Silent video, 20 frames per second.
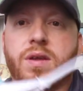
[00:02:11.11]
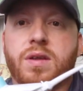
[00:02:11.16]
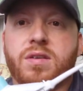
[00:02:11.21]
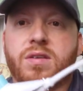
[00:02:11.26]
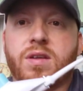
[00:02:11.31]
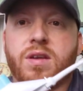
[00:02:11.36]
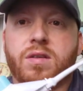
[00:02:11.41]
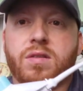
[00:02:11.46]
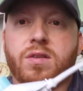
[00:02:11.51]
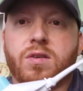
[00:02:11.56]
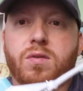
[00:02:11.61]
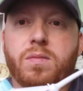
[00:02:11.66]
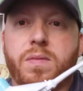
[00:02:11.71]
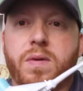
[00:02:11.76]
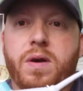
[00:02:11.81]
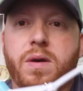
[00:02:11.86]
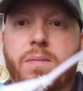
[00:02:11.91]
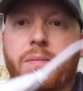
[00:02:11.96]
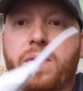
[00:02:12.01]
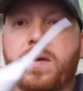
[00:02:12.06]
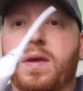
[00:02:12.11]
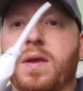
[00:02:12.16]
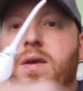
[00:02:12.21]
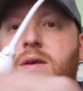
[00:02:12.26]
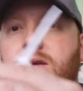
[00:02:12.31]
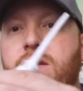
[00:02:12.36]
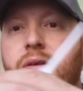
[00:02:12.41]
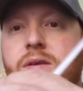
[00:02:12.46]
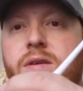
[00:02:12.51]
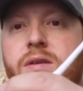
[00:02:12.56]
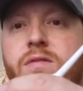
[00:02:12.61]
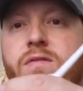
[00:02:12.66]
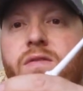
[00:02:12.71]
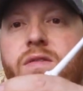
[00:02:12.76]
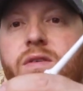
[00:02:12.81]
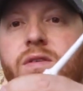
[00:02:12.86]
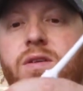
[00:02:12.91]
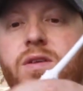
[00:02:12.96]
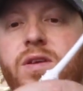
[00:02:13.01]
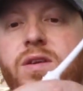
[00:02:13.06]
It's got a little pump here. You
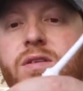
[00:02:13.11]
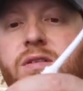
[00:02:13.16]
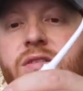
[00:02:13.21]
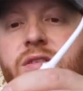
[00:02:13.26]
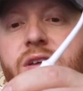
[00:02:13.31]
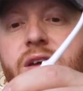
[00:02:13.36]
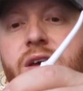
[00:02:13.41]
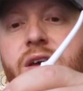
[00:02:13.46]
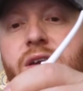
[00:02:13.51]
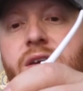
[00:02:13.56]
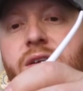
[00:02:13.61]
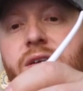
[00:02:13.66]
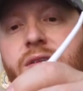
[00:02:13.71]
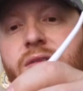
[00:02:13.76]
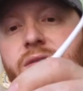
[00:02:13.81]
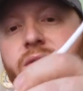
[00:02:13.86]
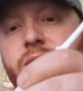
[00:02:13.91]
fill it inside.